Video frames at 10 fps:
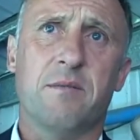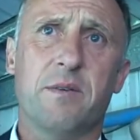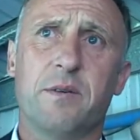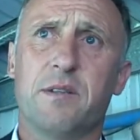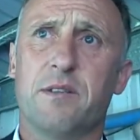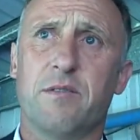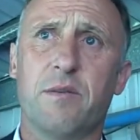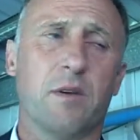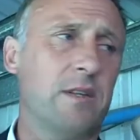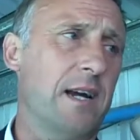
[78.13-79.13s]
We were
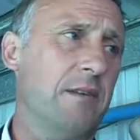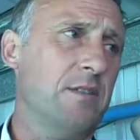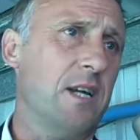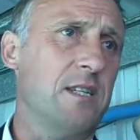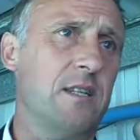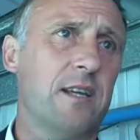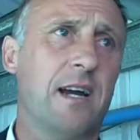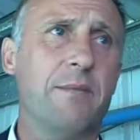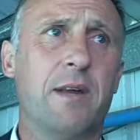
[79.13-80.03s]
3-1 down chasing the game.